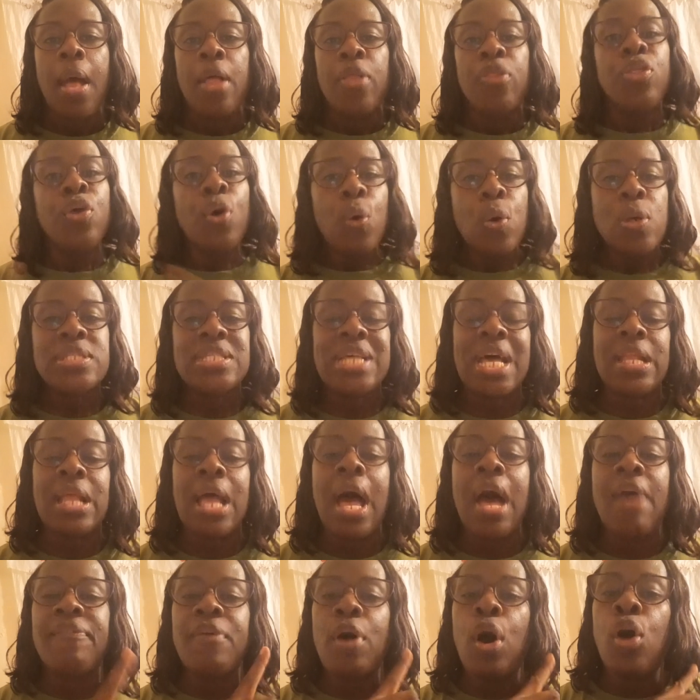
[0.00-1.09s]
those that
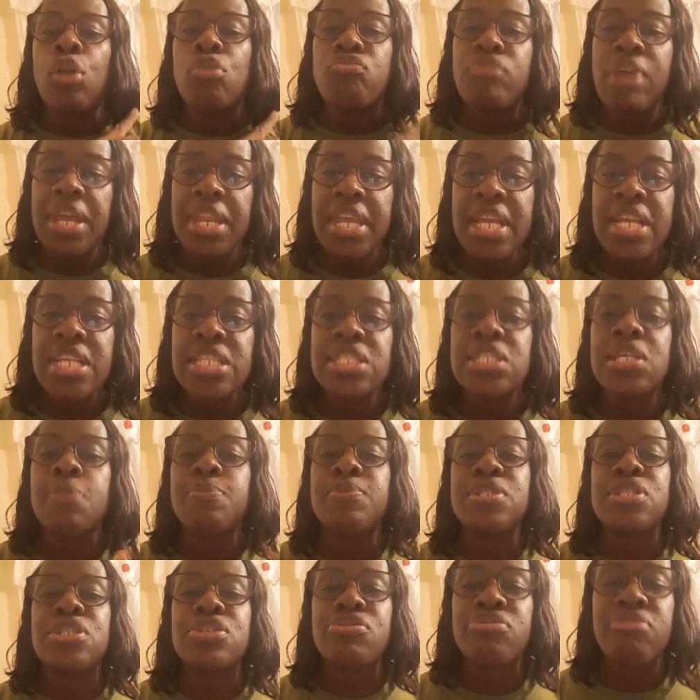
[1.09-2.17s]
have already
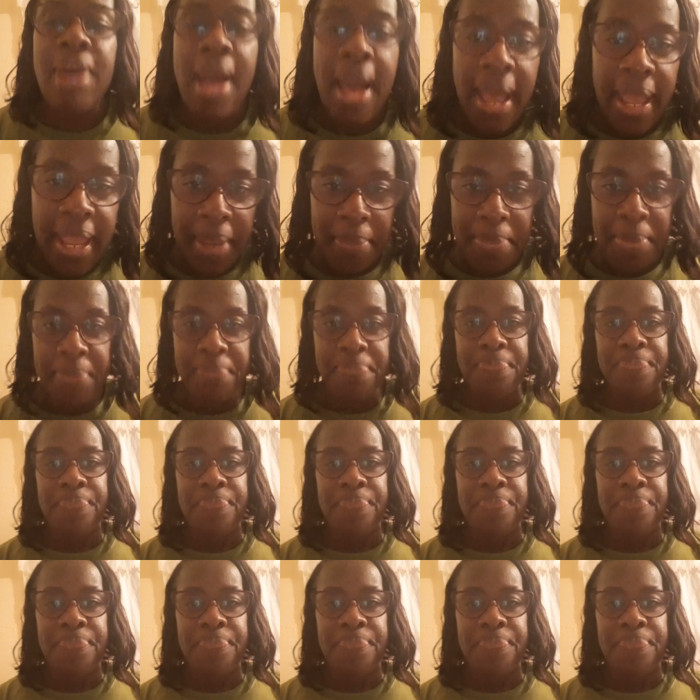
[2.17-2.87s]
subscribed.